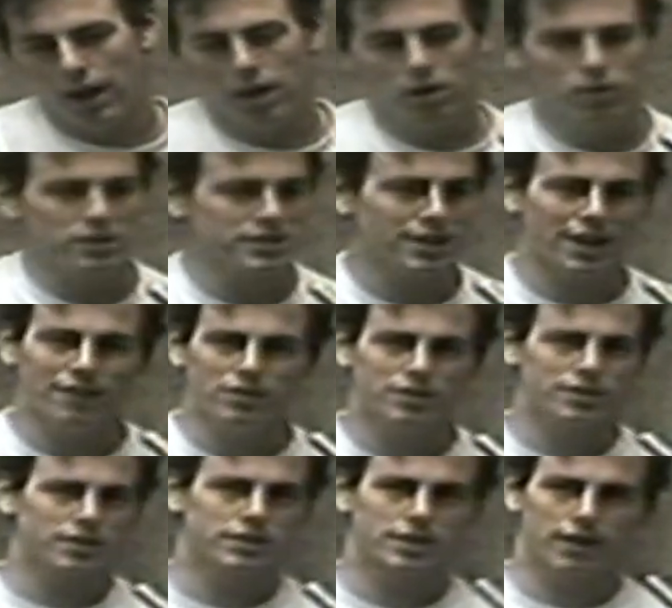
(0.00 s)
always, ever
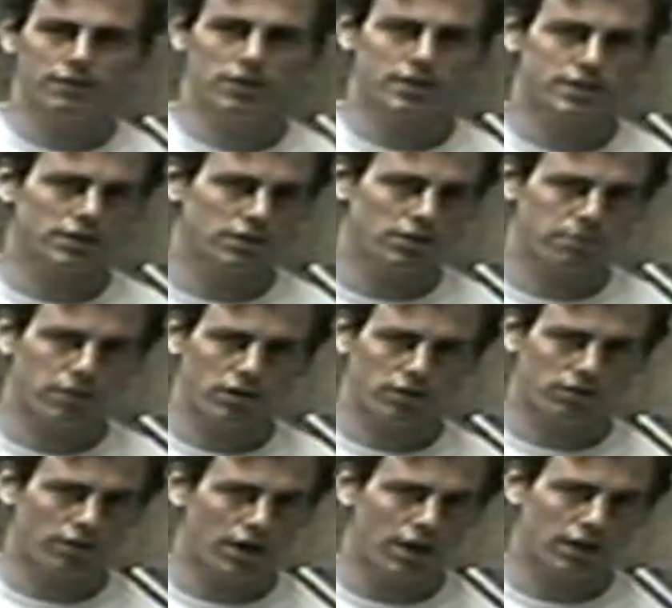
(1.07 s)
since I've listened to
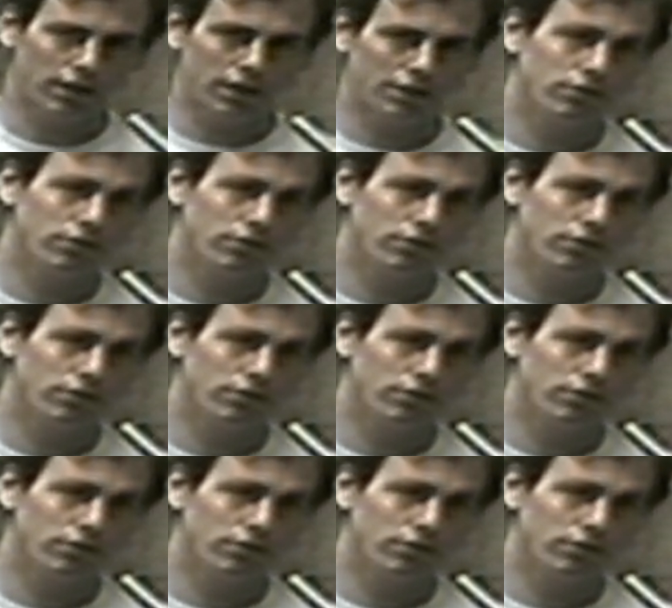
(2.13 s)
punk rock, and